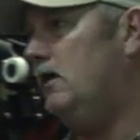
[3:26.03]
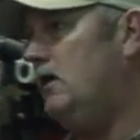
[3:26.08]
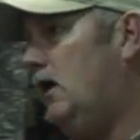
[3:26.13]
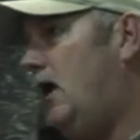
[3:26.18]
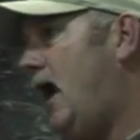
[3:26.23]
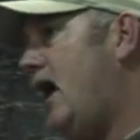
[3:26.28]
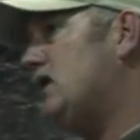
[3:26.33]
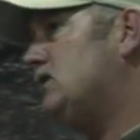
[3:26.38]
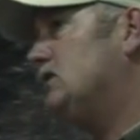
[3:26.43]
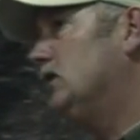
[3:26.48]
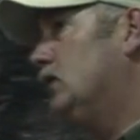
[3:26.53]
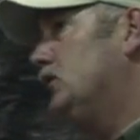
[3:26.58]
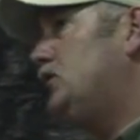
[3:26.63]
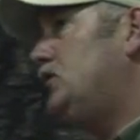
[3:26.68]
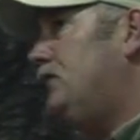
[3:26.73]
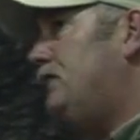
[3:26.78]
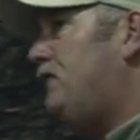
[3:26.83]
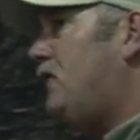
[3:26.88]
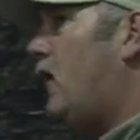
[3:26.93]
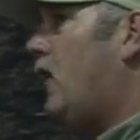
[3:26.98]
You cast a little
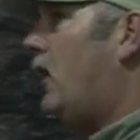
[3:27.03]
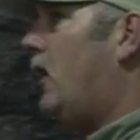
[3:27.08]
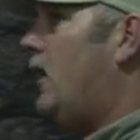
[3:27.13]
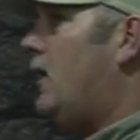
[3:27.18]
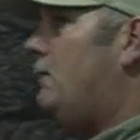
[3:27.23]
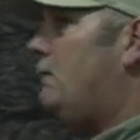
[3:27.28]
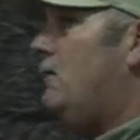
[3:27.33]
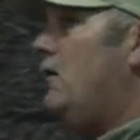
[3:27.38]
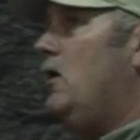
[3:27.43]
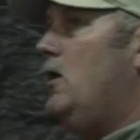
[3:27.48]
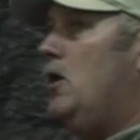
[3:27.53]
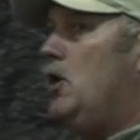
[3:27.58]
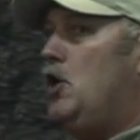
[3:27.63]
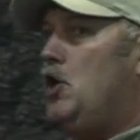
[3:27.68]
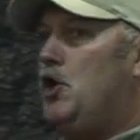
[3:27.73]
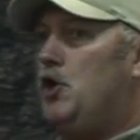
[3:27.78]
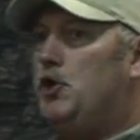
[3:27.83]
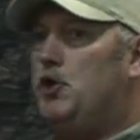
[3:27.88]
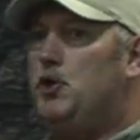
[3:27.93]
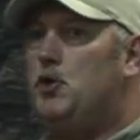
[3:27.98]
too far up,
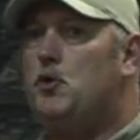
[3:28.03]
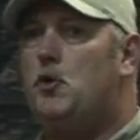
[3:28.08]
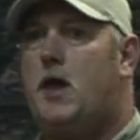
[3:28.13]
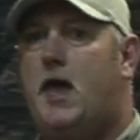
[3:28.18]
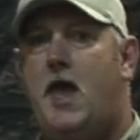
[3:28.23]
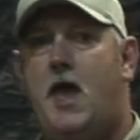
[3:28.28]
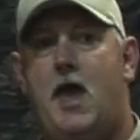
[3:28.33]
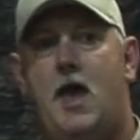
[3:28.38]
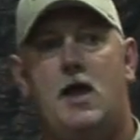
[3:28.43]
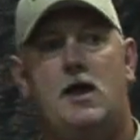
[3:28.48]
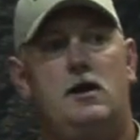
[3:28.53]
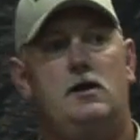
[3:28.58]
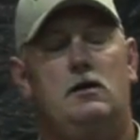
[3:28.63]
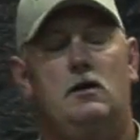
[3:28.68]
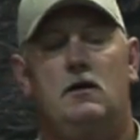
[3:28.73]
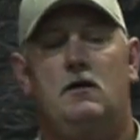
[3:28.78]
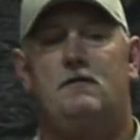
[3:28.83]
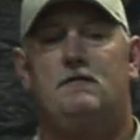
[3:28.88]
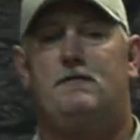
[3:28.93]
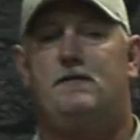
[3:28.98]
you can
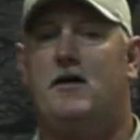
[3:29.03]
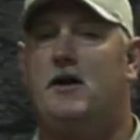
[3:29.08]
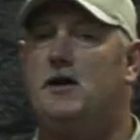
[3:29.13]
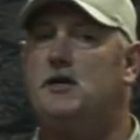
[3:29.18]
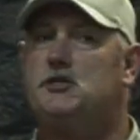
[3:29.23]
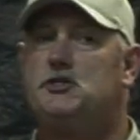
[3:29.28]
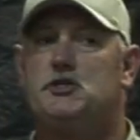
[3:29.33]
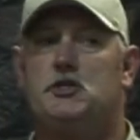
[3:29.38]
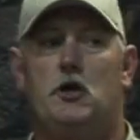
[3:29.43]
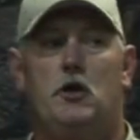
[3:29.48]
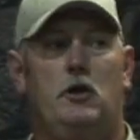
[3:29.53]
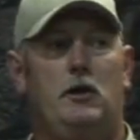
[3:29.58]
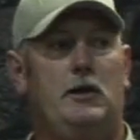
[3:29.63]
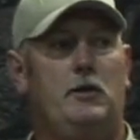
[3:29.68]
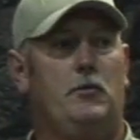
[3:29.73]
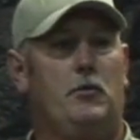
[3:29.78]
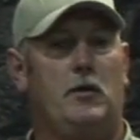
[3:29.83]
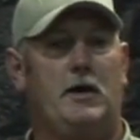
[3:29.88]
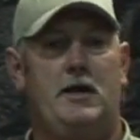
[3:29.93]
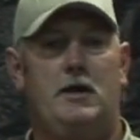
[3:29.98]
very slowly
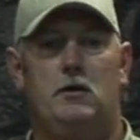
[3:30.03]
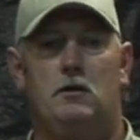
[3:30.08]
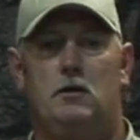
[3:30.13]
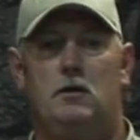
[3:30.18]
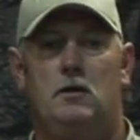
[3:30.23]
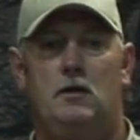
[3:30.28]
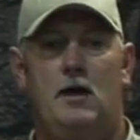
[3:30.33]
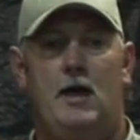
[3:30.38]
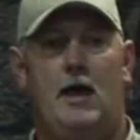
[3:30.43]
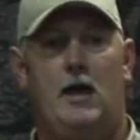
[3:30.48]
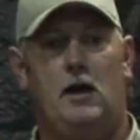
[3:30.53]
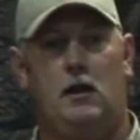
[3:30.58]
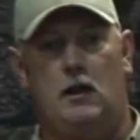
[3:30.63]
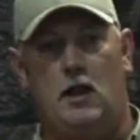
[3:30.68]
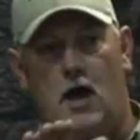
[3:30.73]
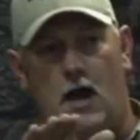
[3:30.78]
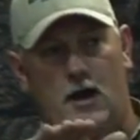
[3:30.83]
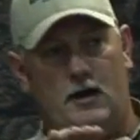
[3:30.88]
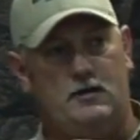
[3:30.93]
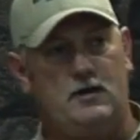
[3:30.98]
reel, and a
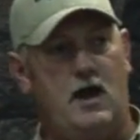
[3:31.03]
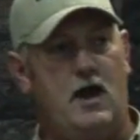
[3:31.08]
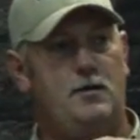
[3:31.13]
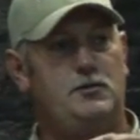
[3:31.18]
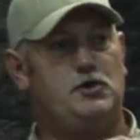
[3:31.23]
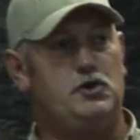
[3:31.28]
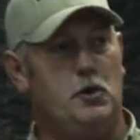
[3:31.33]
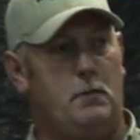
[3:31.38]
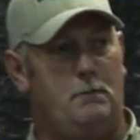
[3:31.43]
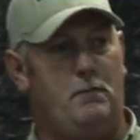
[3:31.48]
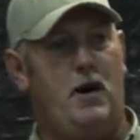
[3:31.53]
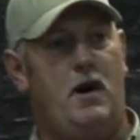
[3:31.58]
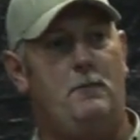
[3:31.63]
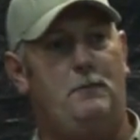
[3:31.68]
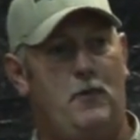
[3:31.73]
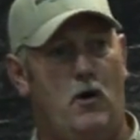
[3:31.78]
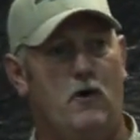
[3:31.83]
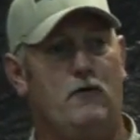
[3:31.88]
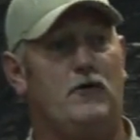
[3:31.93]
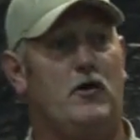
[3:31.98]
lot of times you'll
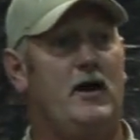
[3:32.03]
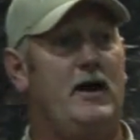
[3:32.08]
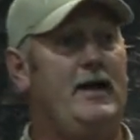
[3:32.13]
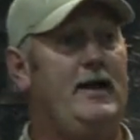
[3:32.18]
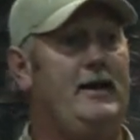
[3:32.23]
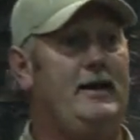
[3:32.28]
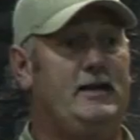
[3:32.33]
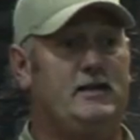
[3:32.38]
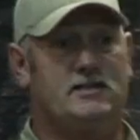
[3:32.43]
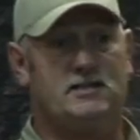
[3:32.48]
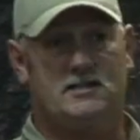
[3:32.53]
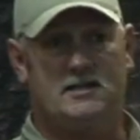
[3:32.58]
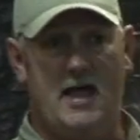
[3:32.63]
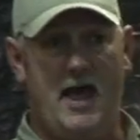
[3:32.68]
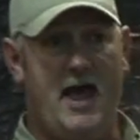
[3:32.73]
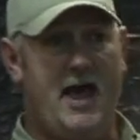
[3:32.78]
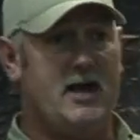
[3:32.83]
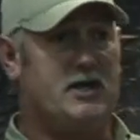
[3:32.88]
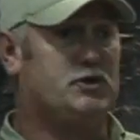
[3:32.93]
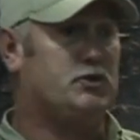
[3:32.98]
bump over any
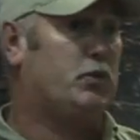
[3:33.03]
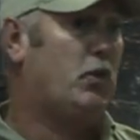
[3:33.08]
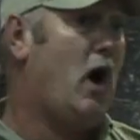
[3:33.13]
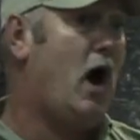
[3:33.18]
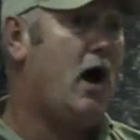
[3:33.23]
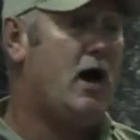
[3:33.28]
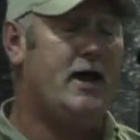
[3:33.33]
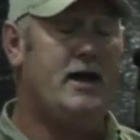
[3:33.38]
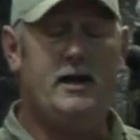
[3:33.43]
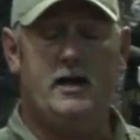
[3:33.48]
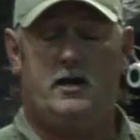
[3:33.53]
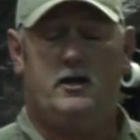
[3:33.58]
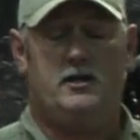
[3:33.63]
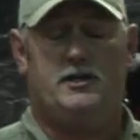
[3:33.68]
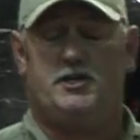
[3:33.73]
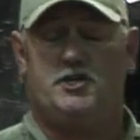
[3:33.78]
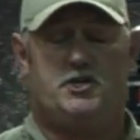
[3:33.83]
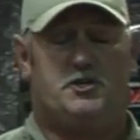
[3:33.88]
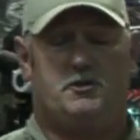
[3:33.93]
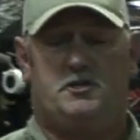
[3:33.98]
snags, rock, and it could
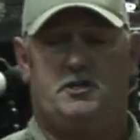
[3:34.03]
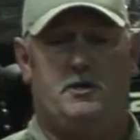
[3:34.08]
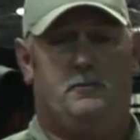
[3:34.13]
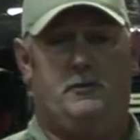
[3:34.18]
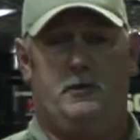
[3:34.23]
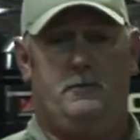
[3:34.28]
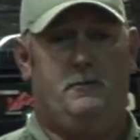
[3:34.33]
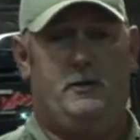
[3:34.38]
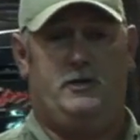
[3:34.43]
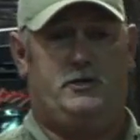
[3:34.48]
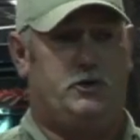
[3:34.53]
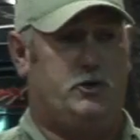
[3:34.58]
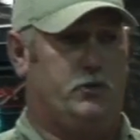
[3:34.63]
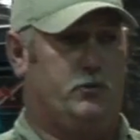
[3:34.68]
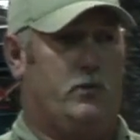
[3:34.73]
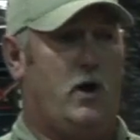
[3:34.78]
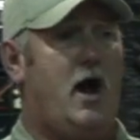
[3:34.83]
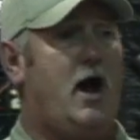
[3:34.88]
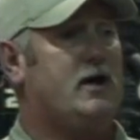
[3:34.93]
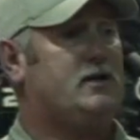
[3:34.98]
just simply be 2
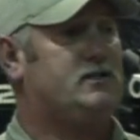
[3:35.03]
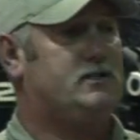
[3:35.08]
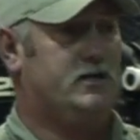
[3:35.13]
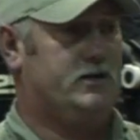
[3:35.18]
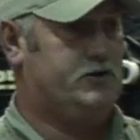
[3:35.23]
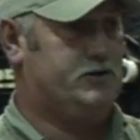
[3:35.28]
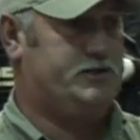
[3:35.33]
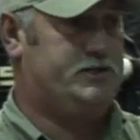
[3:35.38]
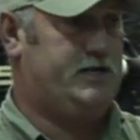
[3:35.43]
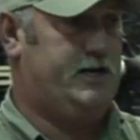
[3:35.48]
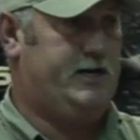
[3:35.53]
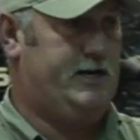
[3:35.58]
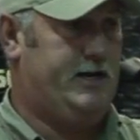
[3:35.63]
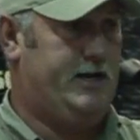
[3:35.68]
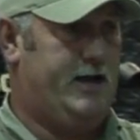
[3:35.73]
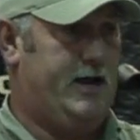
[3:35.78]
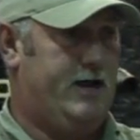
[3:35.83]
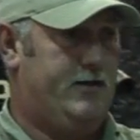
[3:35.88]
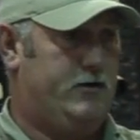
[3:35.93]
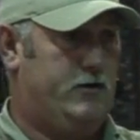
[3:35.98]
rocks that are sitting
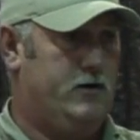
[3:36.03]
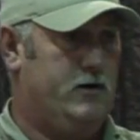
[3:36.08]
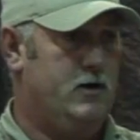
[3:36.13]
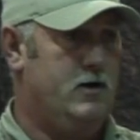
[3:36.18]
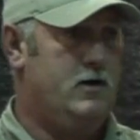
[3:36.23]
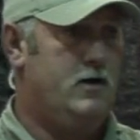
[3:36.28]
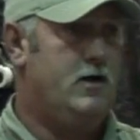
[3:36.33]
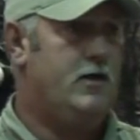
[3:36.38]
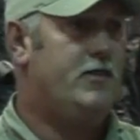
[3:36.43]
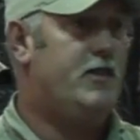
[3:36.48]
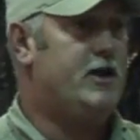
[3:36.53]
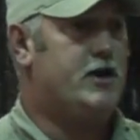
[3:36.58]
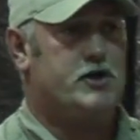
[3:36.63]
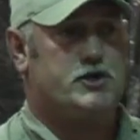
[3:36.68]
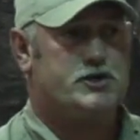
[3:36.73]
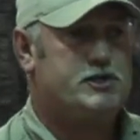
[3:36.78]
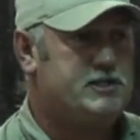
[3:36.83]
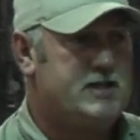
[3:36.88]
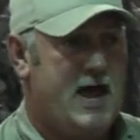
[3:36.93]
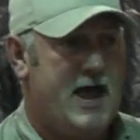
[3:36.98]
together that
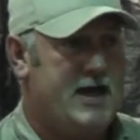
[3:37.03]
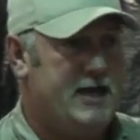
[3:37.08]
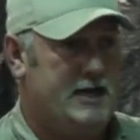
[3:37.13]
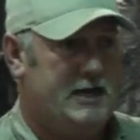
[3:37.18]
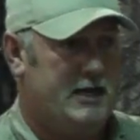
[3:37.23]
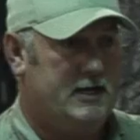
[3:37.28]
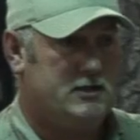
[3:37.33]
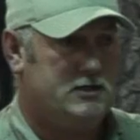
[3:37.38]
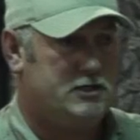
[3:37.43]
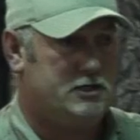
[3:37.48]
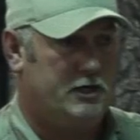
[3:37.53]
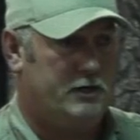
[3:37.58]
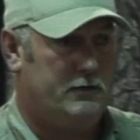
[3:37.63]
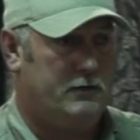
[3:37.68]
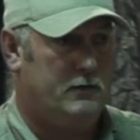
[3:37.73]
you're snagging into.